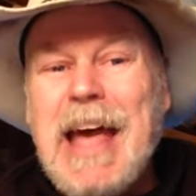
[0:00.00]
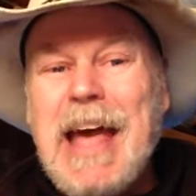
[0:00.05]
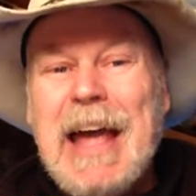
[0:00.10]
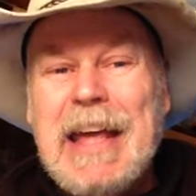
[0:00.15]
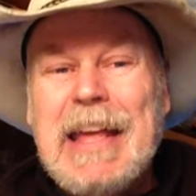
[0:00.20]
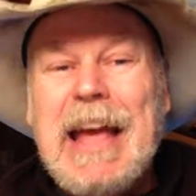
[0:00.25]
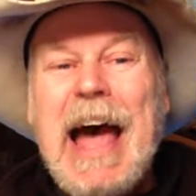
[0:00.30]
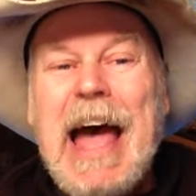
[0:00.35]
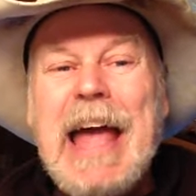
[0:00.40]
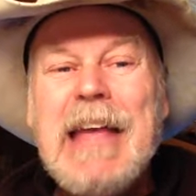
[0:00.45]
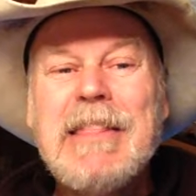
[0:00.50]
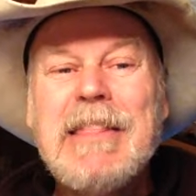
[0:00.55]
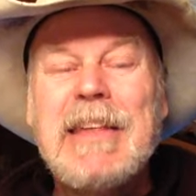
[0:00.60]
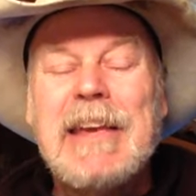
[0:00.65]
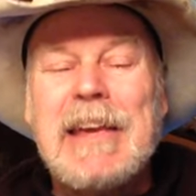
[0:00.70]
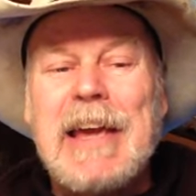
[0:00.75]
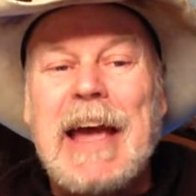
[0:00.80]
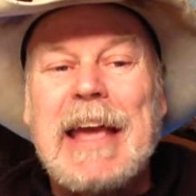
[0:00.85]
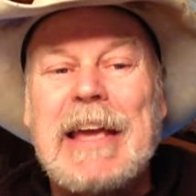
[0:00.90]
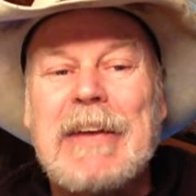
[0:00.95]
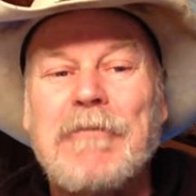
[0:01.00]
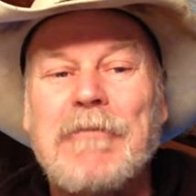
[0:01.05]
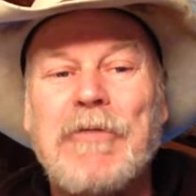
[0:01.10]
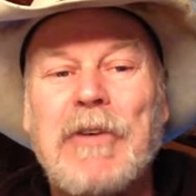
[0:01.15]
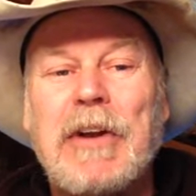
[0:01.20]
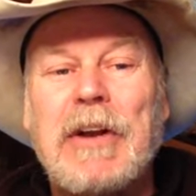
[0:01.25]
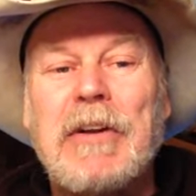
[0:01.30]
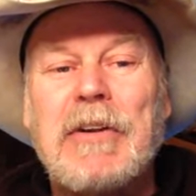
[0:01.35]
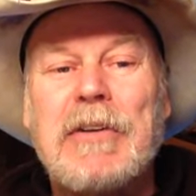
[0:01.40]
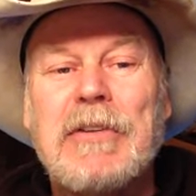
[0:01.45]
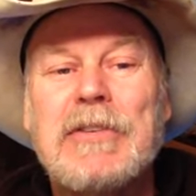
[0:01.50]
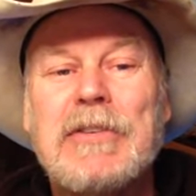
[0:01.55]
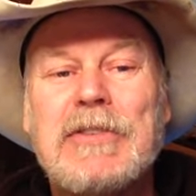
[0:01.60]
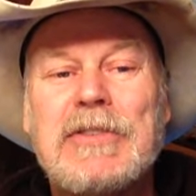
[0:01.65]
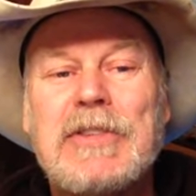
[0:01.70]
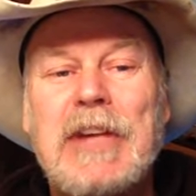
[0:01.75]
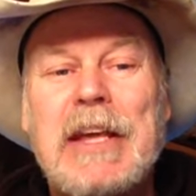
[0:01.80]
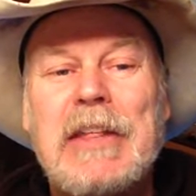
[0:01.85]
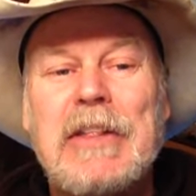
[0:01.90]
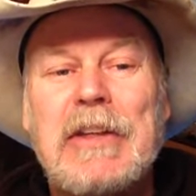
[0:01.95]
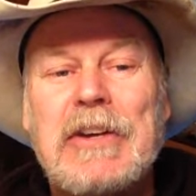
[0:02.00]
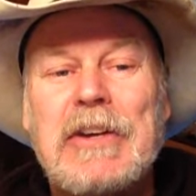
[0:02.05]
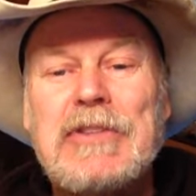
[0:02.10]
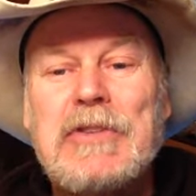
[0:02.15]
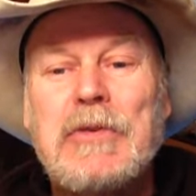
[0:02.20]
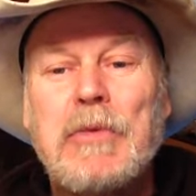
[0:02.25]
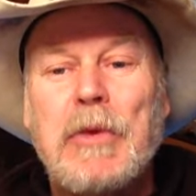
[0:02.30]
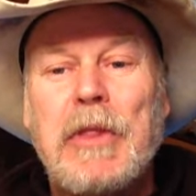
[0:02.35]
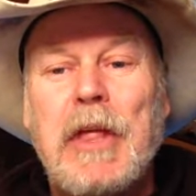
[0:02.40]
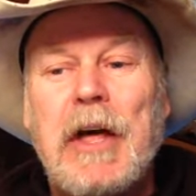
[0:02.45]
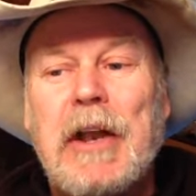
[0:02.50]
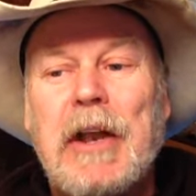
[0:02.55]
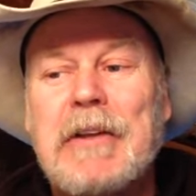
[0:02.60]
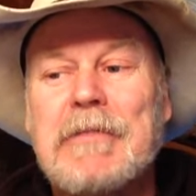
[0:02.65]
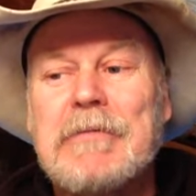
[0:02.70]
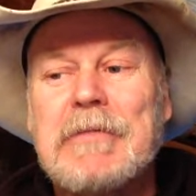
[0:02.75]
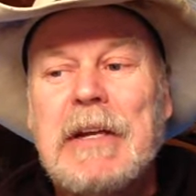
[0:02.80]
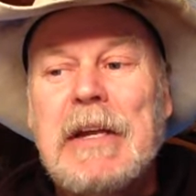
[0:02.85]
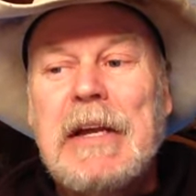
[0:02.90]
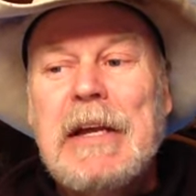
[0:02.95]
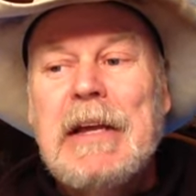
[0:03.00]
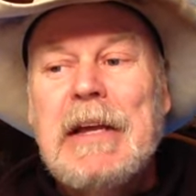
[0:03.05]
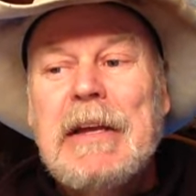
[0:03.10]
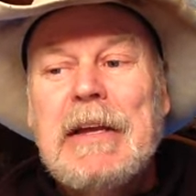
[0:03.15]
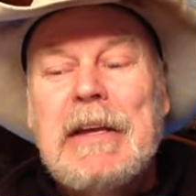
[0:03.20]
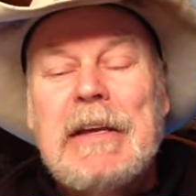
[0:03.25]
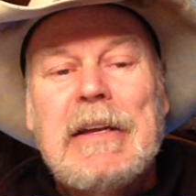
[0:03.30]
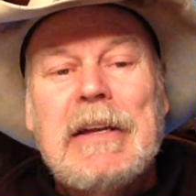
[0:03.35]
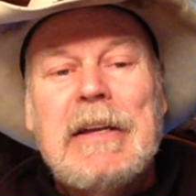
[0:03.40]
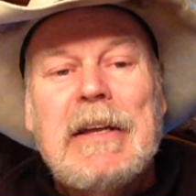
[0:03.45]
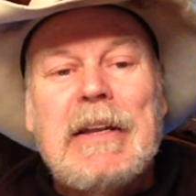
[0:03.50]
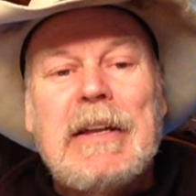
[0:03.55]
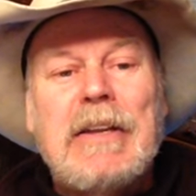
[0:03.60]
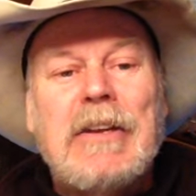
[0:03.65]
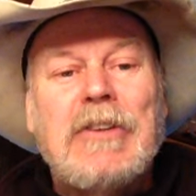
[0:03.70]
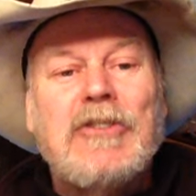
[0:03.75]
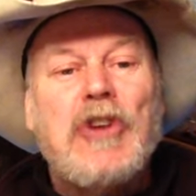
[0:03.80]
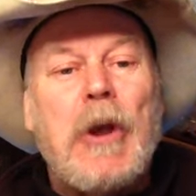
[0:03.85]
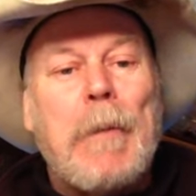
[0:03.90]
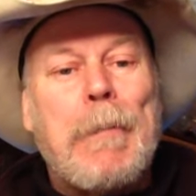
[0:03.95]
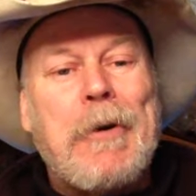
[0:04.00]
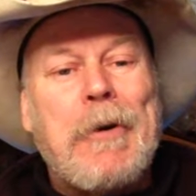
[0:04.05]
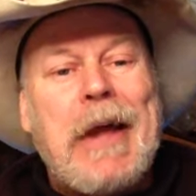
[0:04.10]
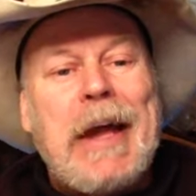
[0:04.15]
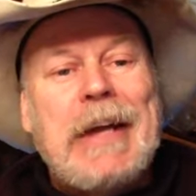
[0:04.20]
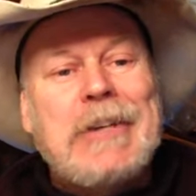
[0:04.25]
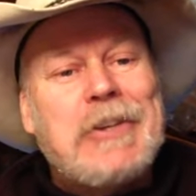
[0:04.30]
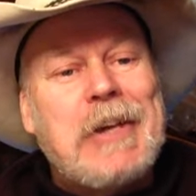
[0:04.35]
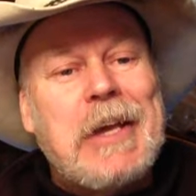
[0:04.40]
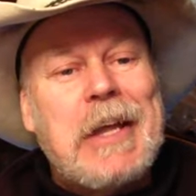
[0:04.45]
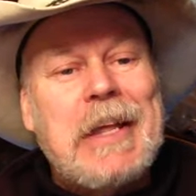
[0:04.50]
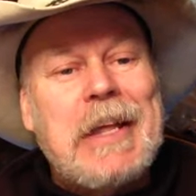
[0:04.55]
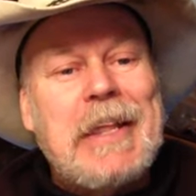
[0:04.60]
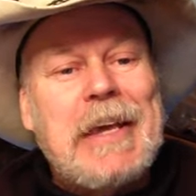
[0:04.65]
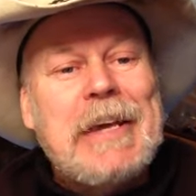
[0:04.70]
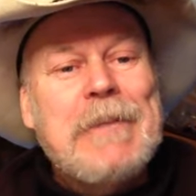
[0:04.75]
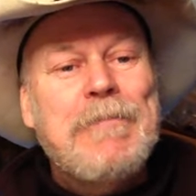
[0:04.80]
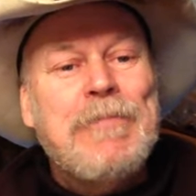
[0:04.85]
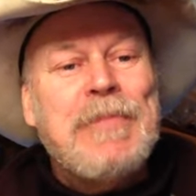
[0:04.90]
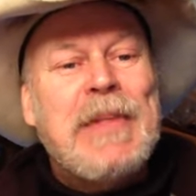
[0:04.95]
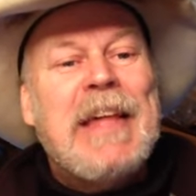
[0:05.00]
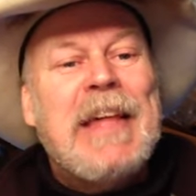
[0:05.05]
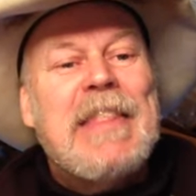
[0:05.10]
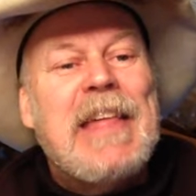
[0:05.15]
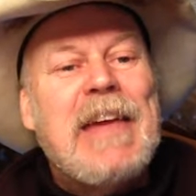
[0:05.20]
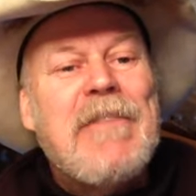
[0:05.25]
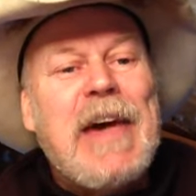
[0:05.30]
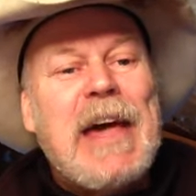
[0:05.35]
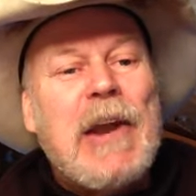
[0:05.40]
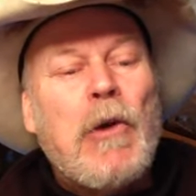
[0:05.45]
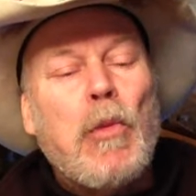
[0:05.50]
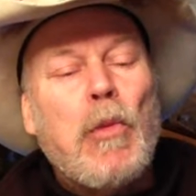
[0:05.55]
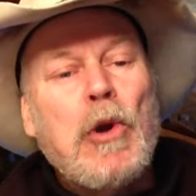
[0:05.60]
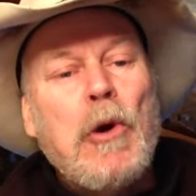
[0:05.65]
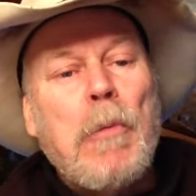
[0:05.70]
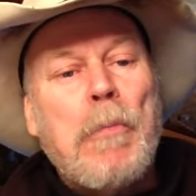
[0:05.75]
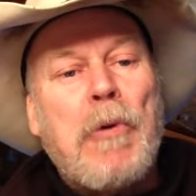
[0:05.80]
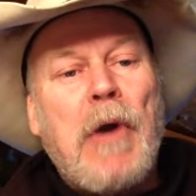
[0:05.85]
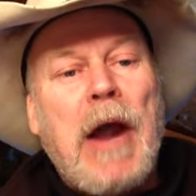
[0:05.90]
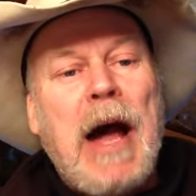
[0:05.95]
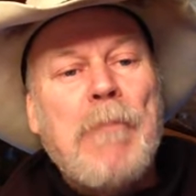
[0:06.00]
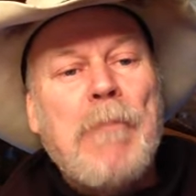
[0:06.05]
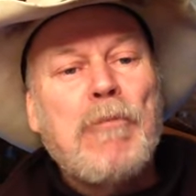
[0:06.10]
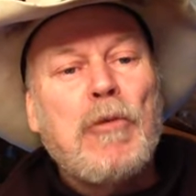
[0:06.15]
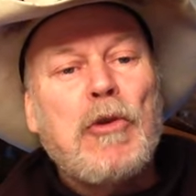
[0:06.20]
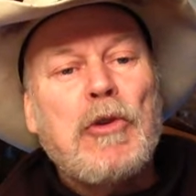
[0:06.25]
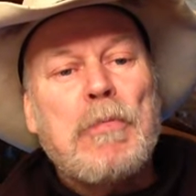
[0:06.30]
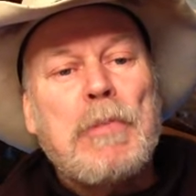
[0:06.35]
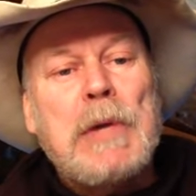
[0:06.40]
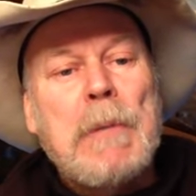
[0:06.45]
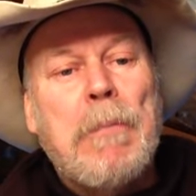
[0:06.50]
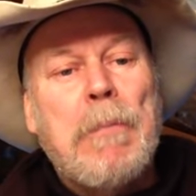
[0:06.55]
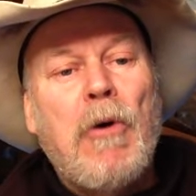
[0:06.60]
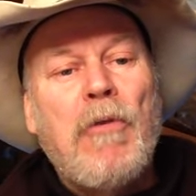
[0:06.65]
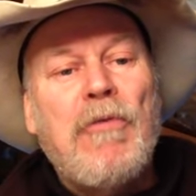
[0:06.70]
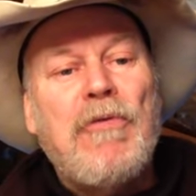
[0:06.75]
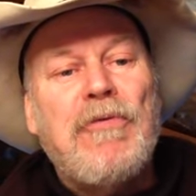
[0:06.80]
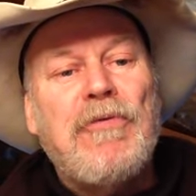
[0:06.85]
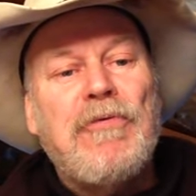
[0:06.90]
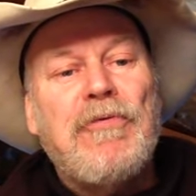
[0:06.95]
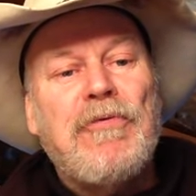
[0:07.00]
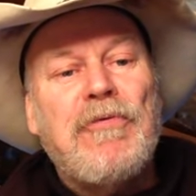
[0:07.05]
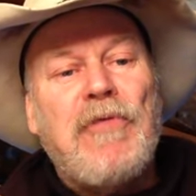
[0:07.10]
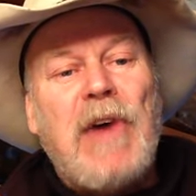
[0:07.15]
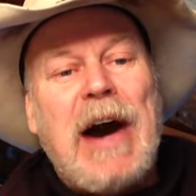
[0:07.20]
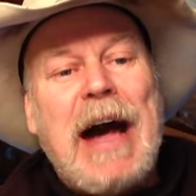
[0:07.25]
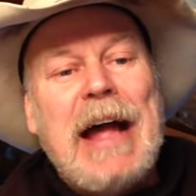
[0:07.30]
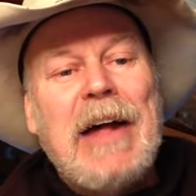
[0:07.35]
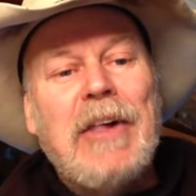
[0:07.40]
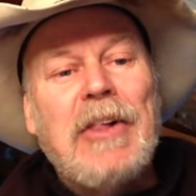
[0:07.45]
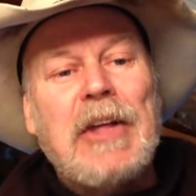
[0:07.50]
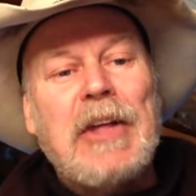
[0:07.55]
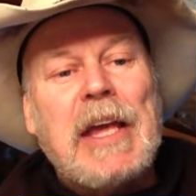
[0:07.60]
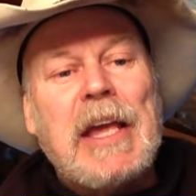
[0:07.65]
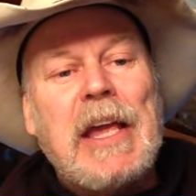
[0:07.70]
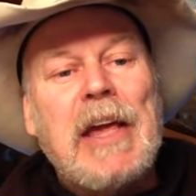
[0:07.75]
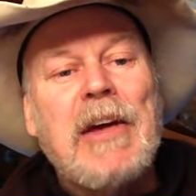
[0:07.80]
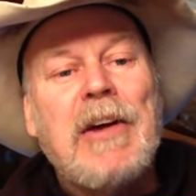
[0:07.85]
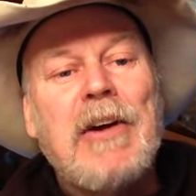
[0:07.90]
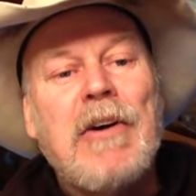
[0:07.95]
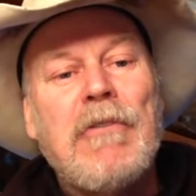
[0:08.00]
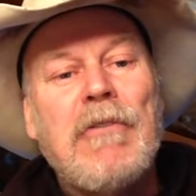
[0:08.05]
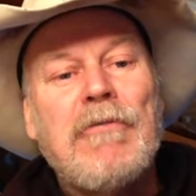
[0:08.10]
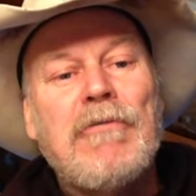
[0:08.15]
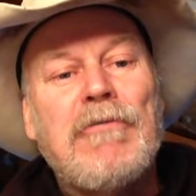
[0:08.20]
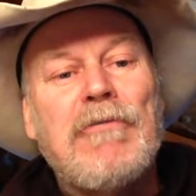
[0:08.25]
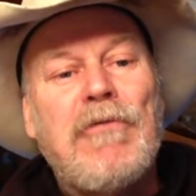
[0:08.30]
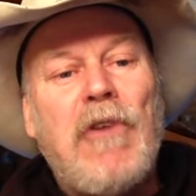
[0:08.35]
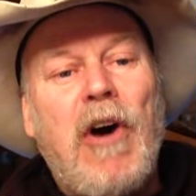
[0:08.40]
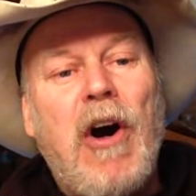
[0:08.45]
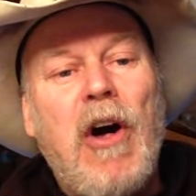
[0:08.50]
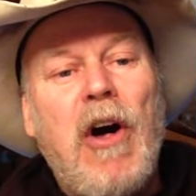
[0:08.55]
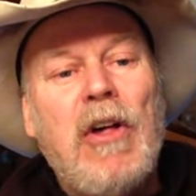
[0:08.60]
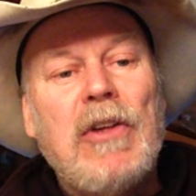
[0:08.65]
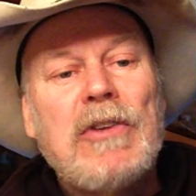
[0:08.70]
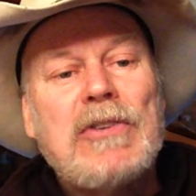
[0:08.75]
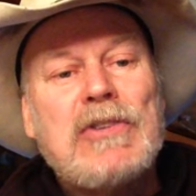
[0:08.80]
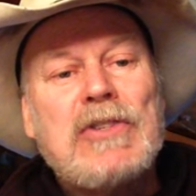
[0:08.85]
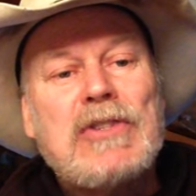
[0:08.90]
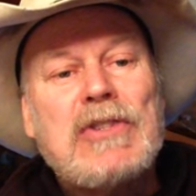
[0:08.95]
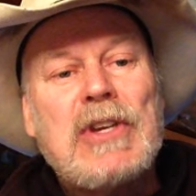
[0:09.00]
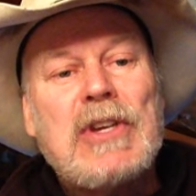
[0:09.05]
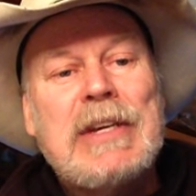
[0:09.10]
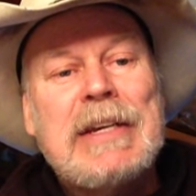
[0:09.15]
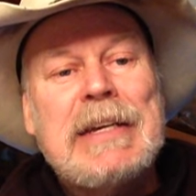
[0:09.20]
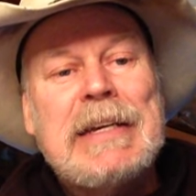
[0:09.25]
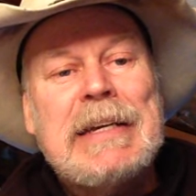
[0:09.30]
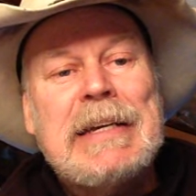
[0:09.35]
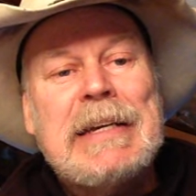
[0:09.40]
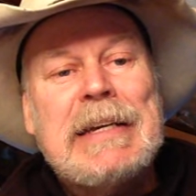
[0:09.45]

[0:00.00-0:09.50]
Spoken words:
I think I can say this without jeopardizing anything. They've had a real problem with people filing false